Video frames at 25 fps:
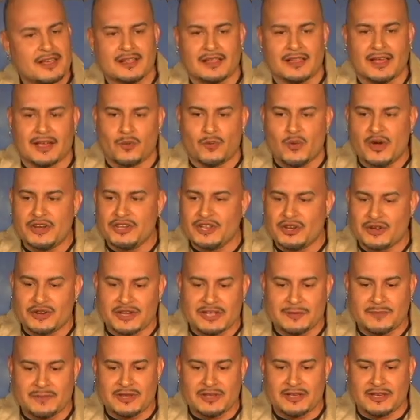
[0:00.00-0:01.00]
Like one year
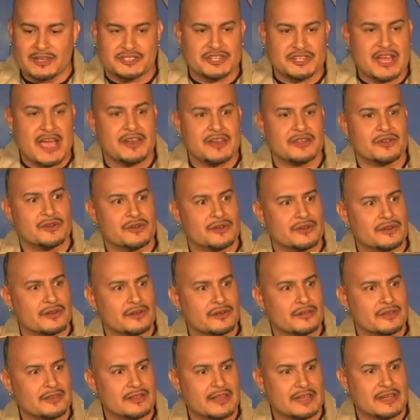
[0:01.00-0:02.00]
he'd be a
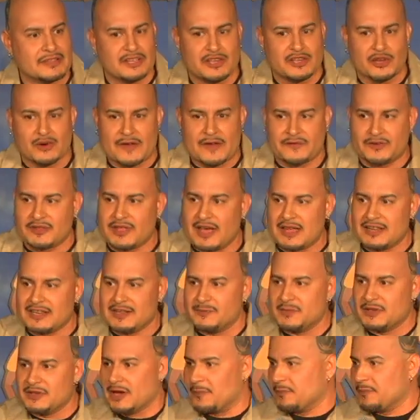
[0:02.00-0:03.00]
janitor, and then like the year after that
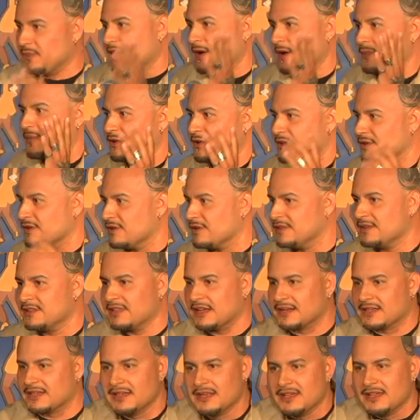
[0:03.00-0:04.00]
he'd be a plumber, and then
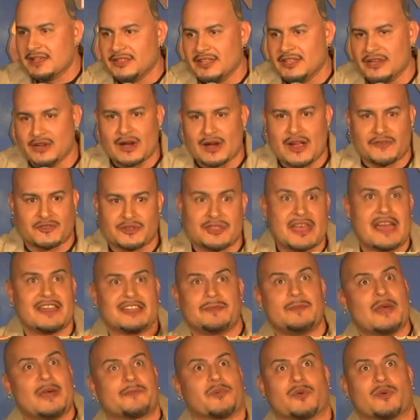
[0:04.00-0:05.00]
like the year after that
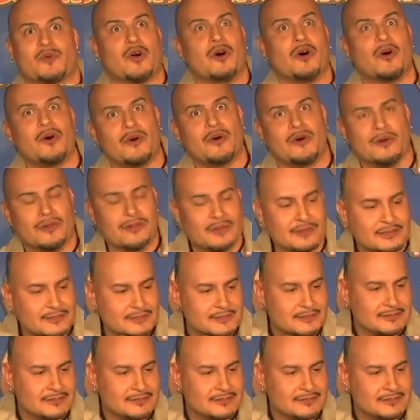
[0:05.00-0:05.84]
he'd make parole.